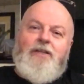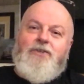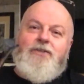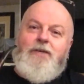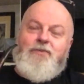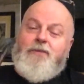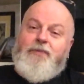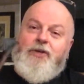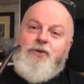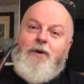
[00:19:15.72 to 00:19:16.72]
It's the same as the
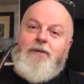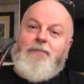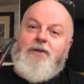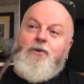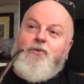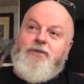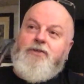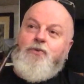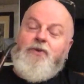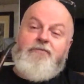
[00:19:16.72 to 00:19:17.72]
British one, but of course
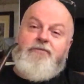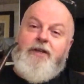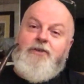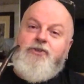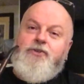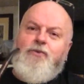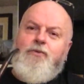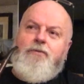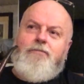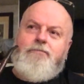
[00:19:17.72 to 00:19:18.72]
it's all in French, or